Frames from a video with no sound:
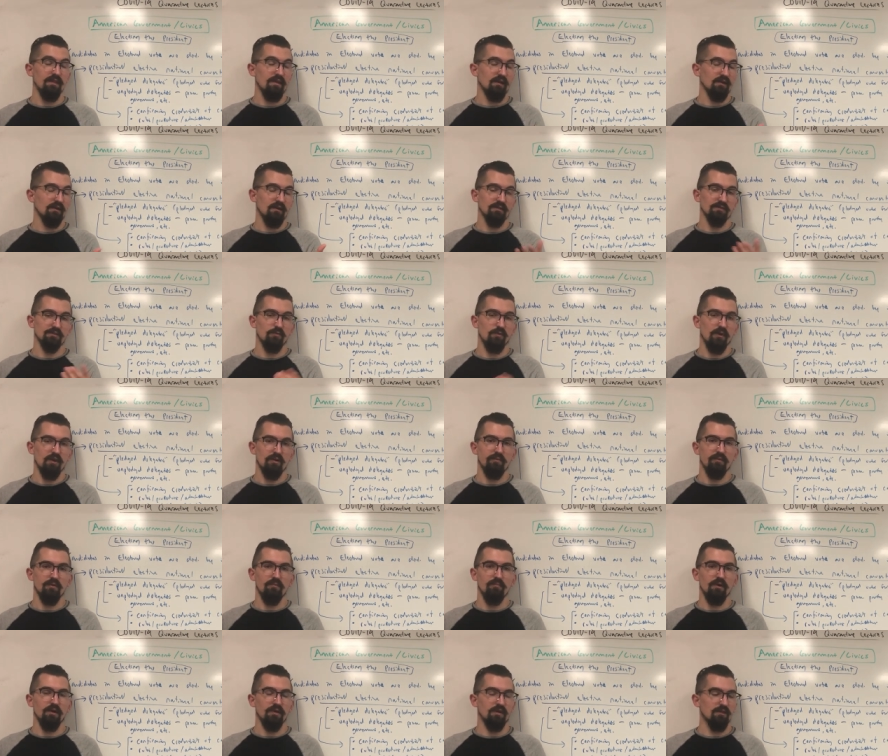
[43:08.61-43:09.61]
That costs quite a
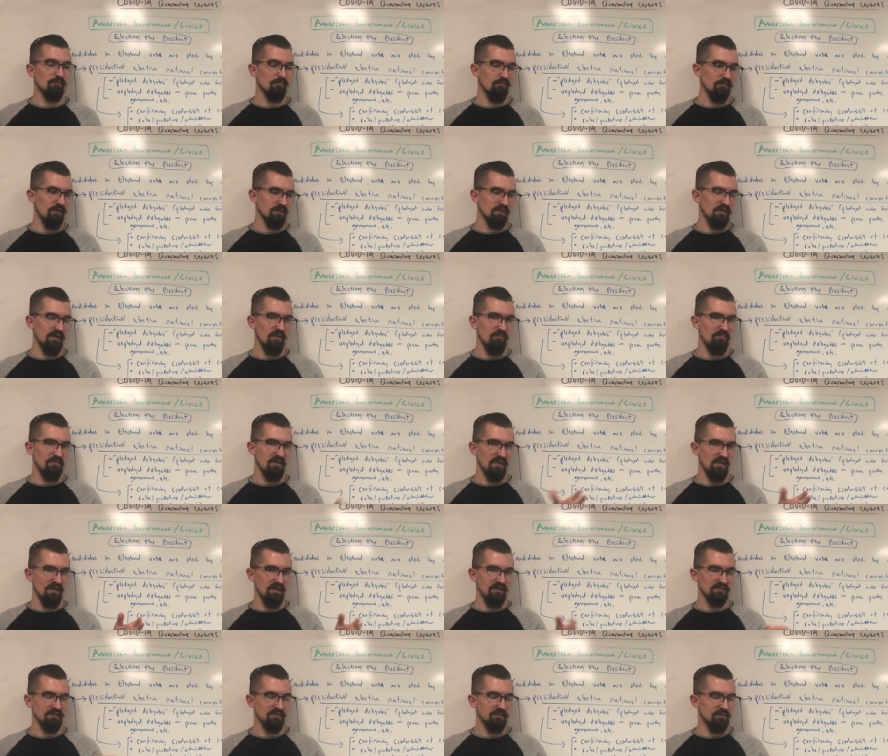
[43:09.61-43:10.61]
bit of money to run
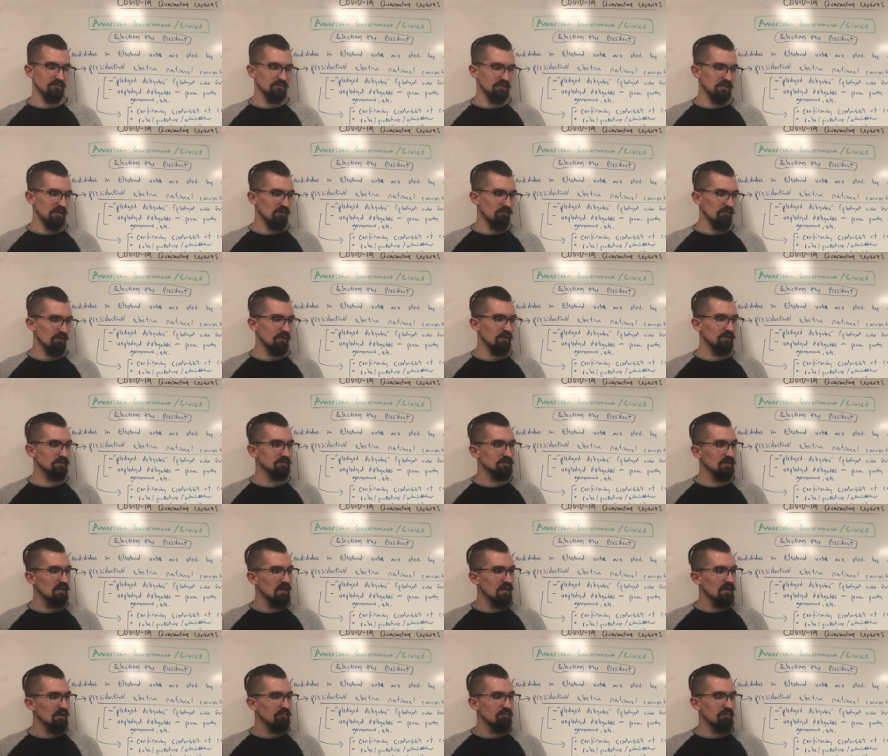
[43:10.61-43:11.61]
campaigns in those areas,
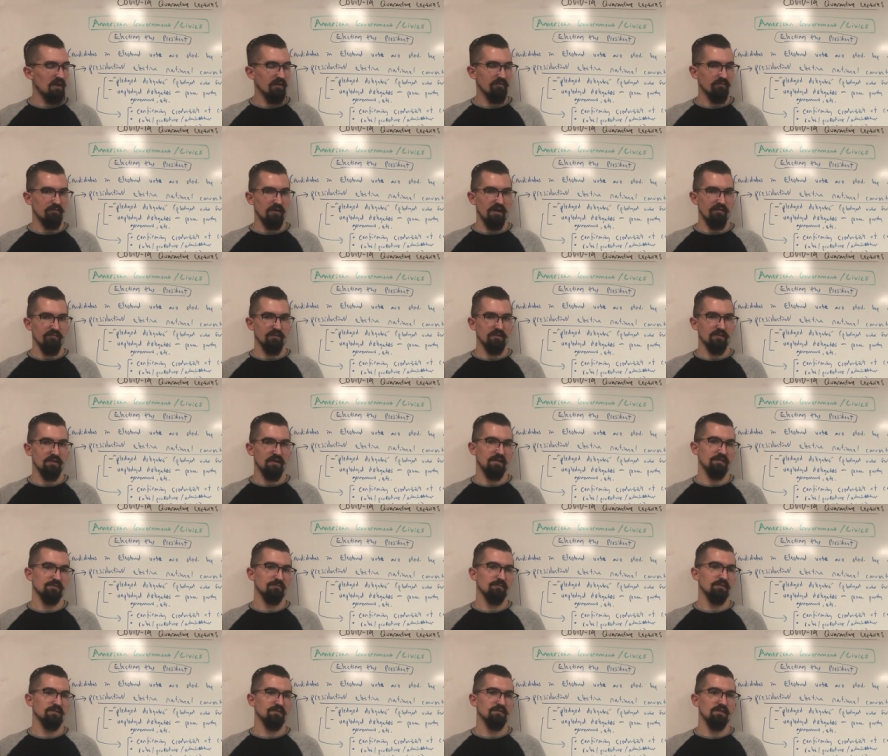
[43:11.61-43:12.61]
pay for
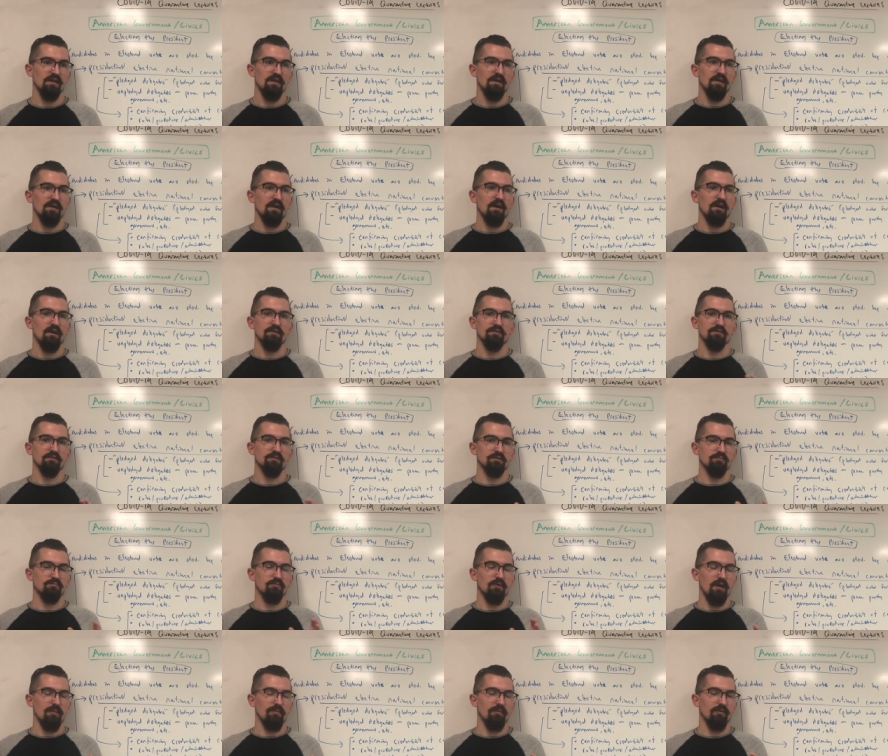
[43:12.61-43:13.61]
advertisements. So those
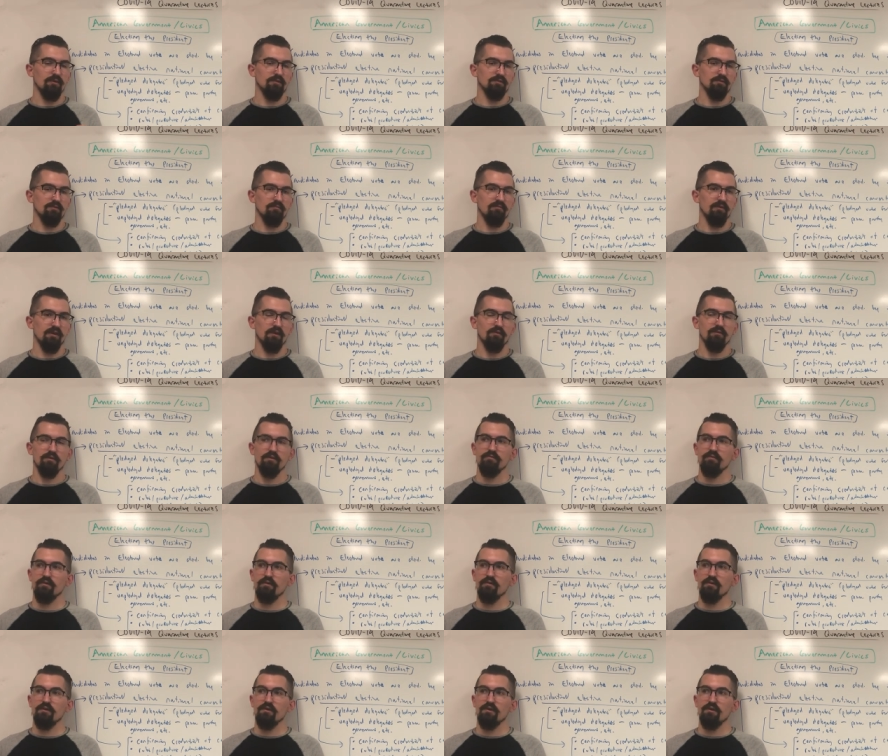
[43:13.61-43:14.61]
primaries are very,
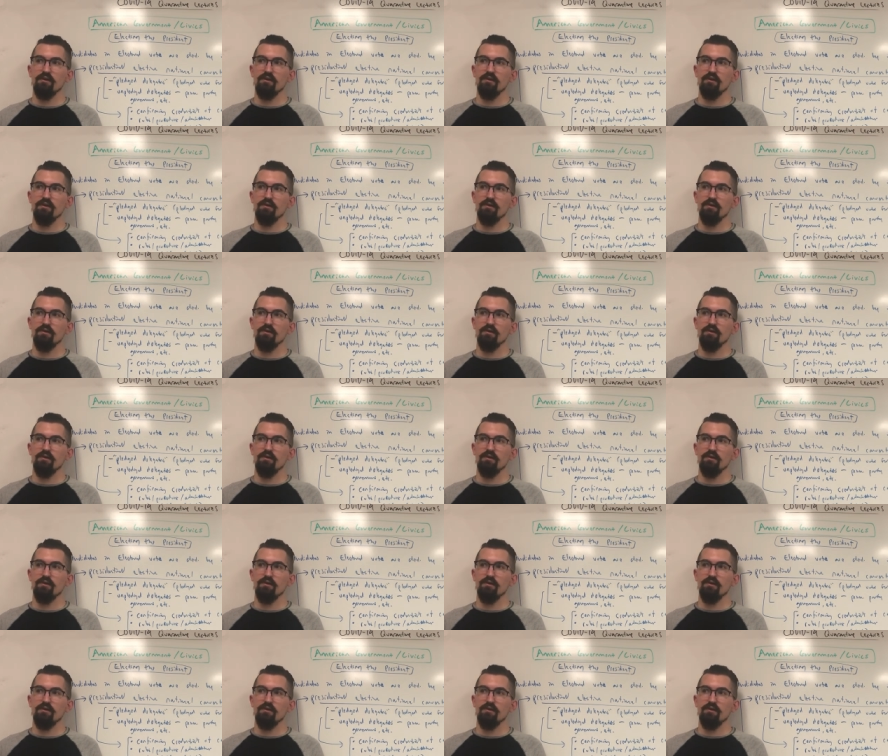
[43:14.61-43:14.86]
very